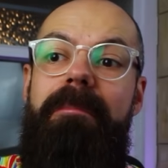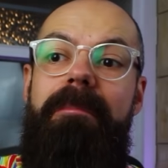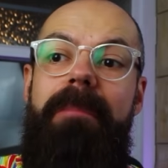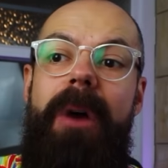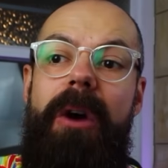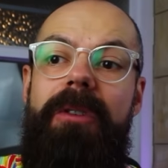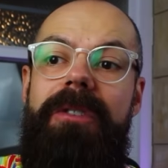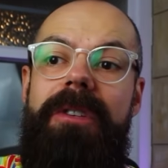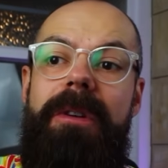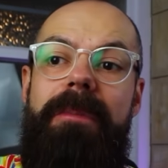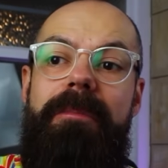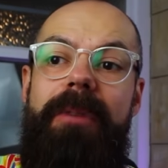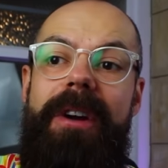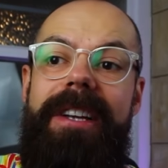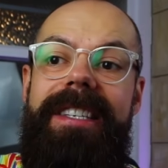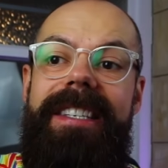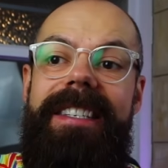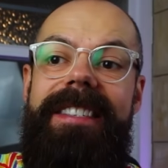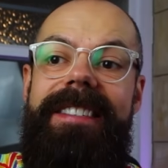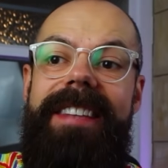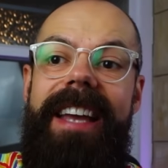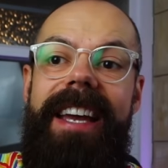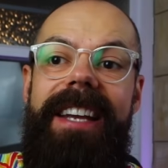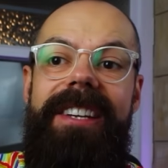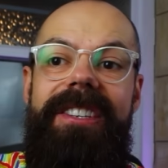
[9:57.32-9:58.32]
Poster
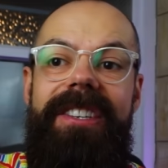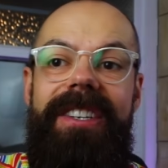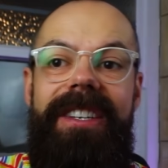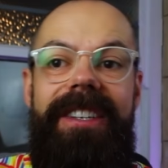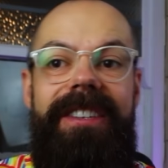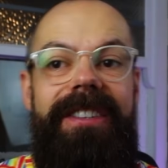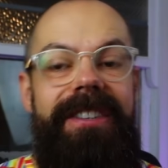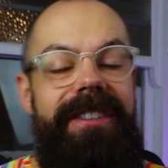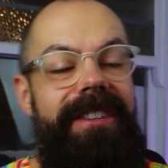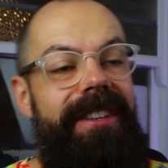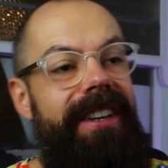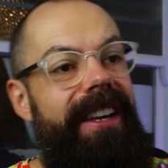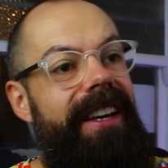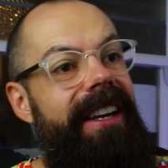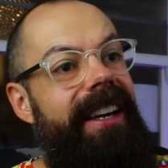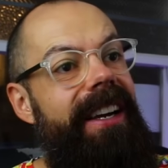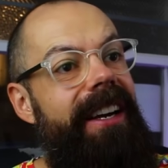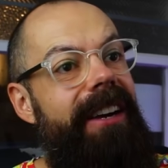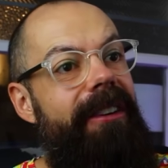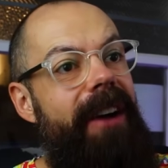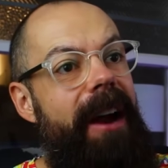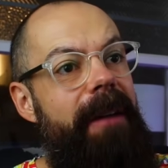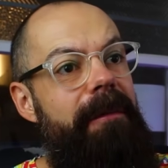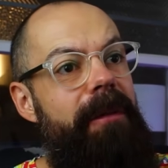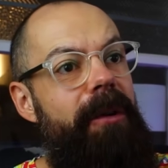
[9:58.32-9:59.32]
presentations,
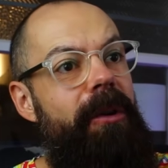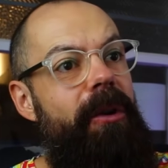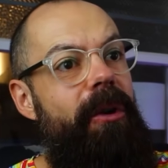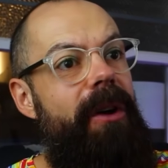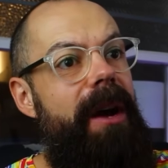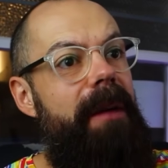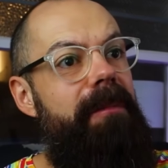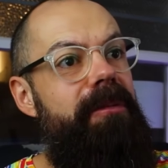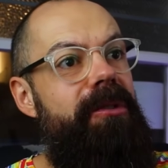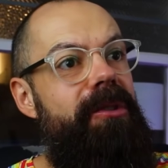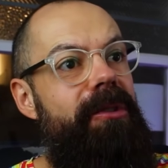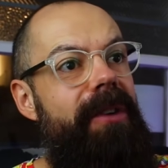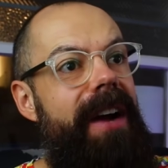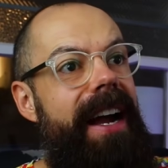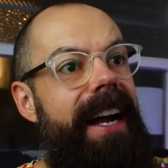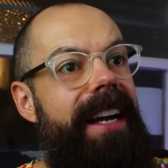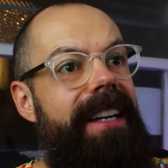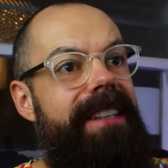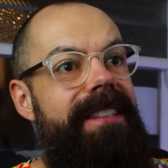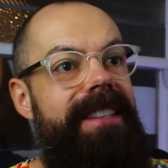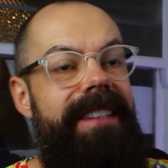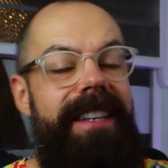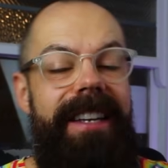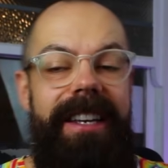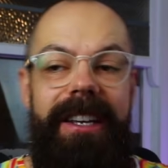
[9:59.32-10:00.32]
graphical
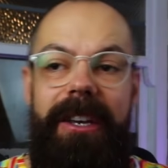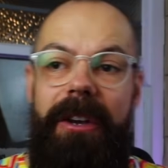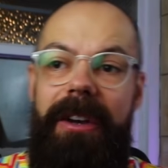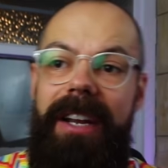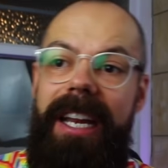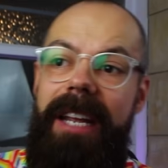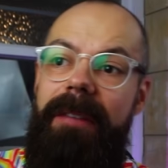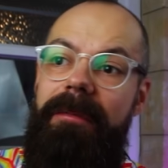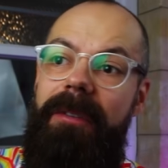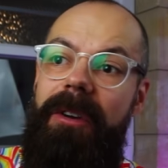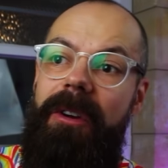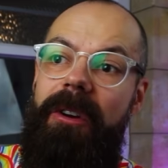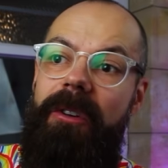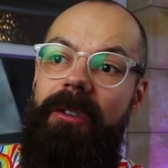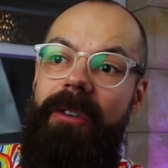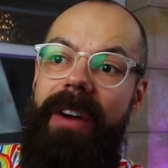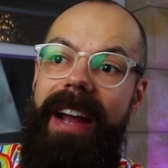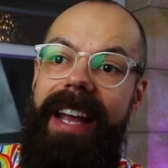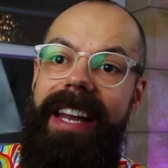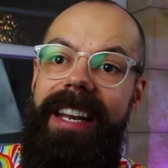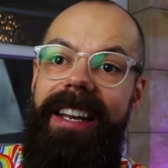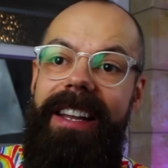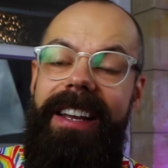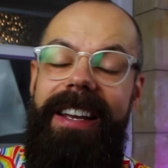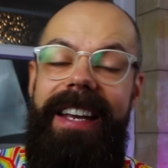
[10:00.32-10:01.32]
abstracts, you can even
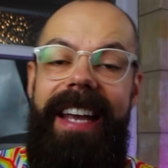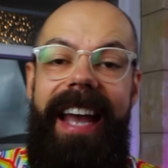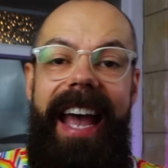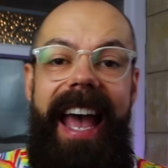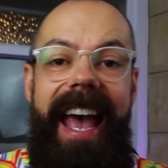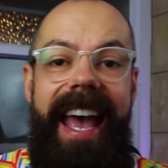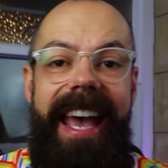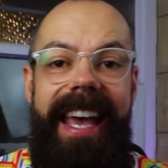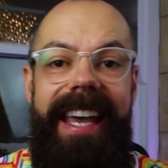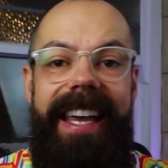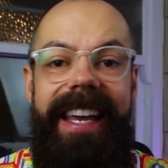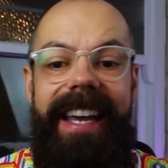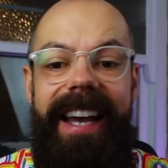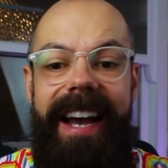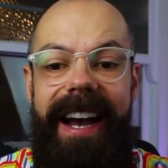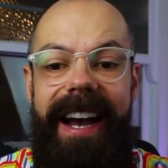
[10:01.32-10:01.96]
create like a